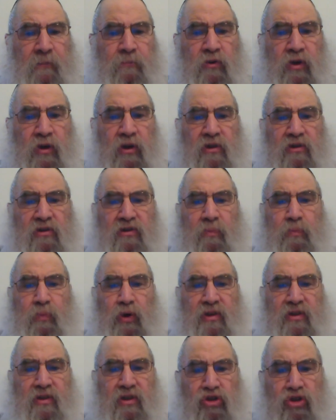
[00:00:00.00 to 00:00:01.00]
And as a
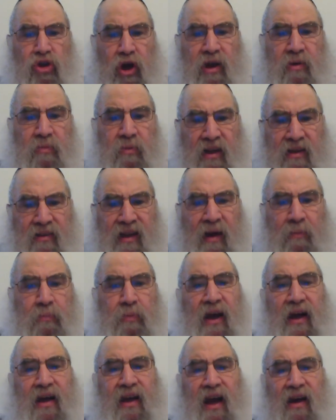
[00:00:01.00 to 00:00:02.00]
person is oimin al
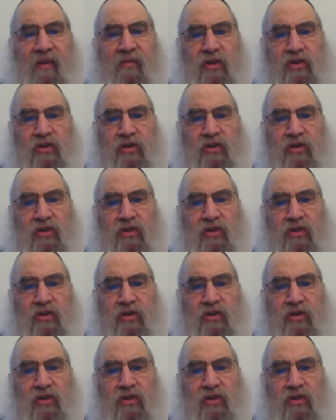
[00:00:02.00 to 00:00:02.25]
tapia kever,